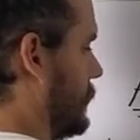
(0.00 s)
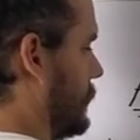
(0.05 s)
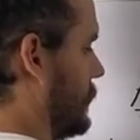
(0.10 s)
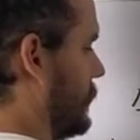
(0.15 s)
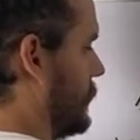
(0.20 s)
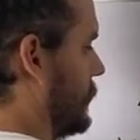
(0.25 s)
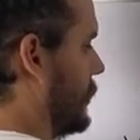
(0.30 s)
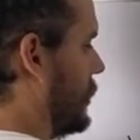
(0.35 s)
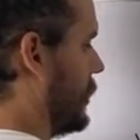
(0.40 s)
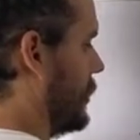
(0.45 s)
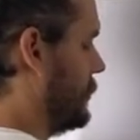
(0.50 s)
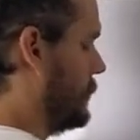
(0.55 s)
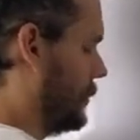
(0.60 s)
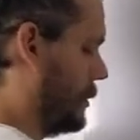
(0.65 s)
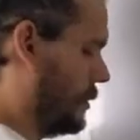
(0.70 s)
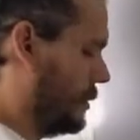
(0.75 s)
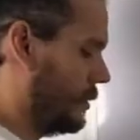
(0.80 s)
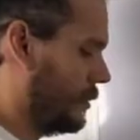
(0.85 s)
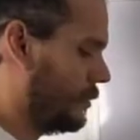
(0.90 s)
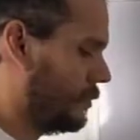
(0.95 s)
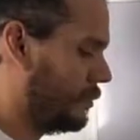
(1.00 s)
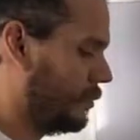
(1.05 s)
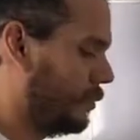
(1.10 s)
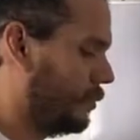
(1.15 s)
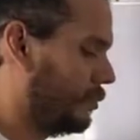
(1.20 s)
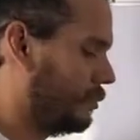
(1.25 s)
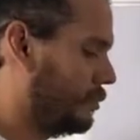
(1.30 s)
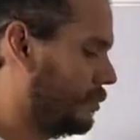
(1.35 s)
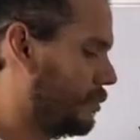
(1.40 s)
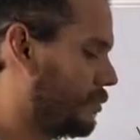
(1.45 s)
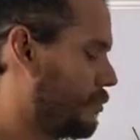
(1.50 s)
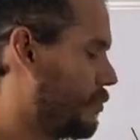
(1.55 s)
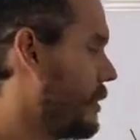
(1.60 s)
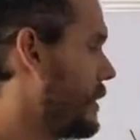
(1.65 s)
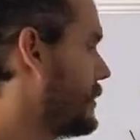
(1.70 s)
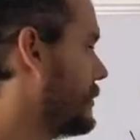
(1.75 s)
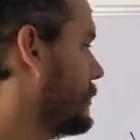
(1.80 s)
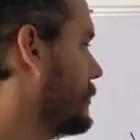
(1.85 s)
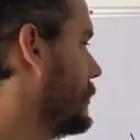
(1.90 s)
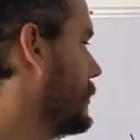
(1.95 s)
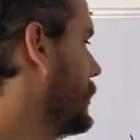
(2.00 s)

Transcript: Okay, so the dress,